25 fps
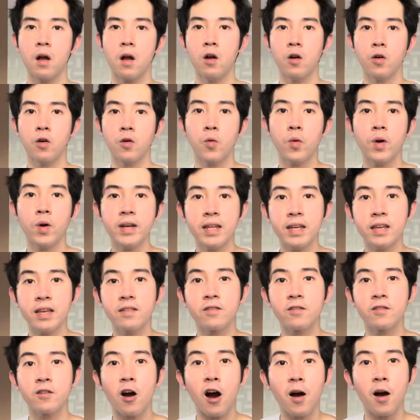What
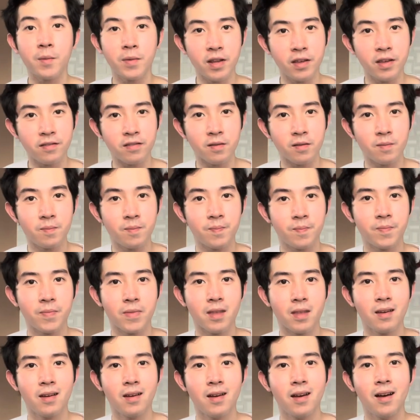is communism?
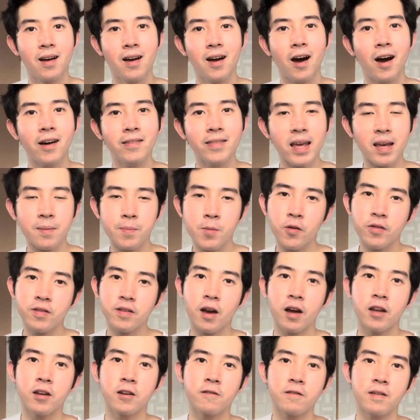Unlike most
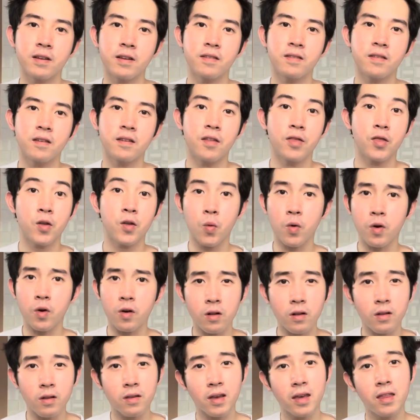countries in the
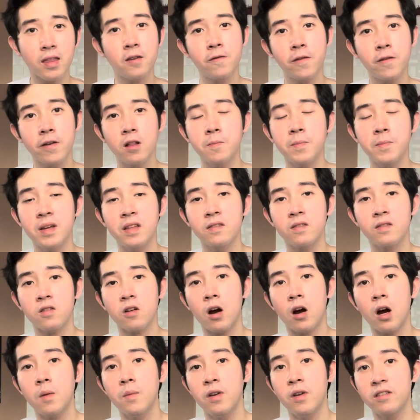world, in the Philippines,
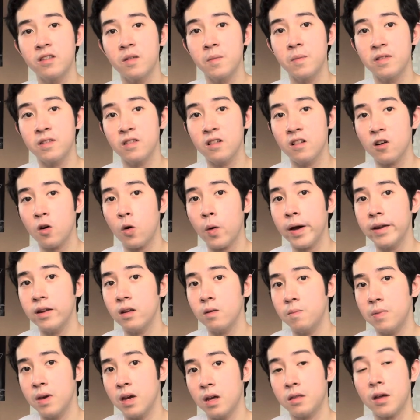communism is still quite
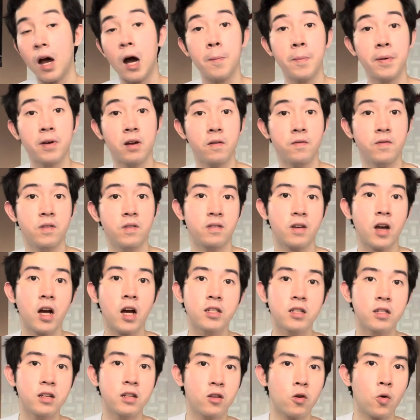a big topic of
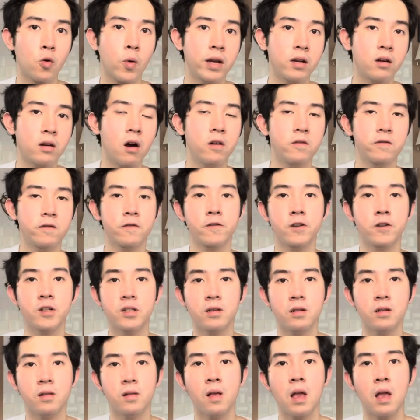discussion. It's quite
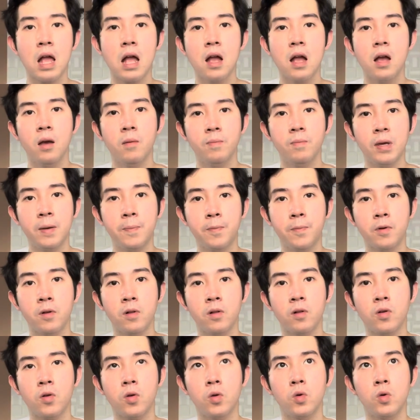controversial.
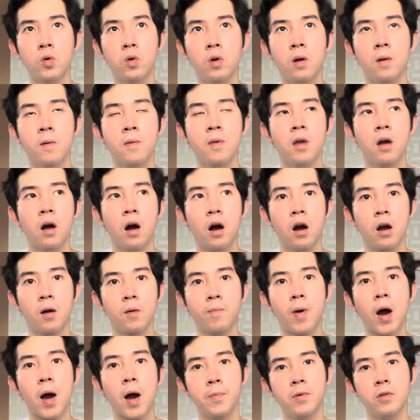People who are
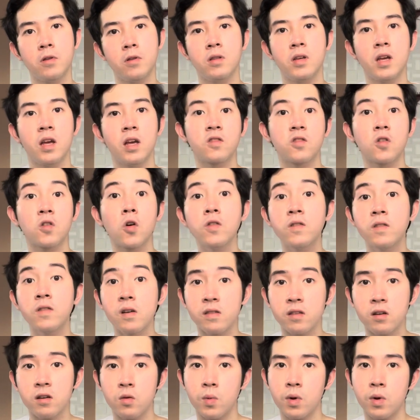popularly
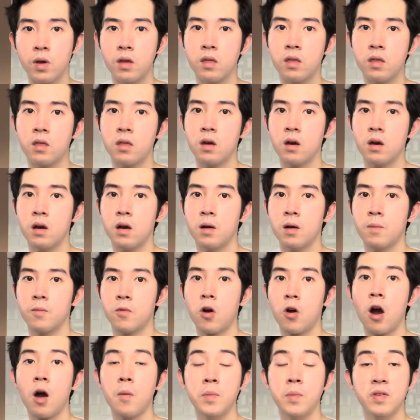associated with
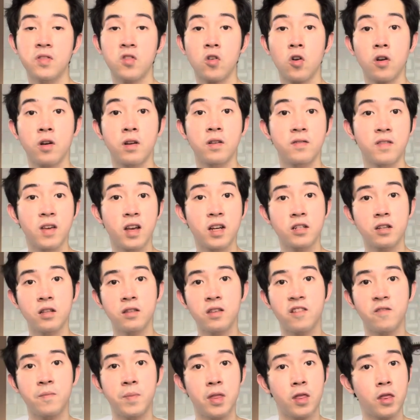communist
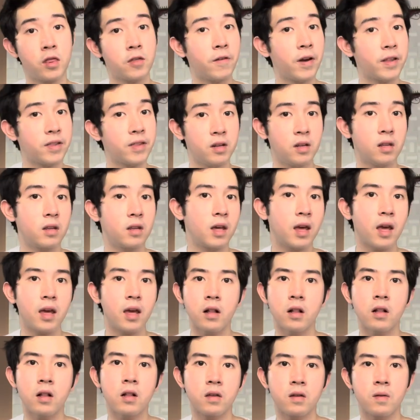organizations have been threatened and
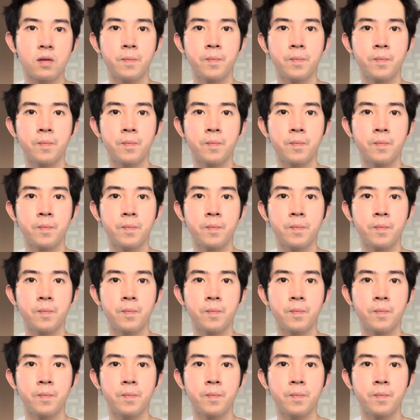killed,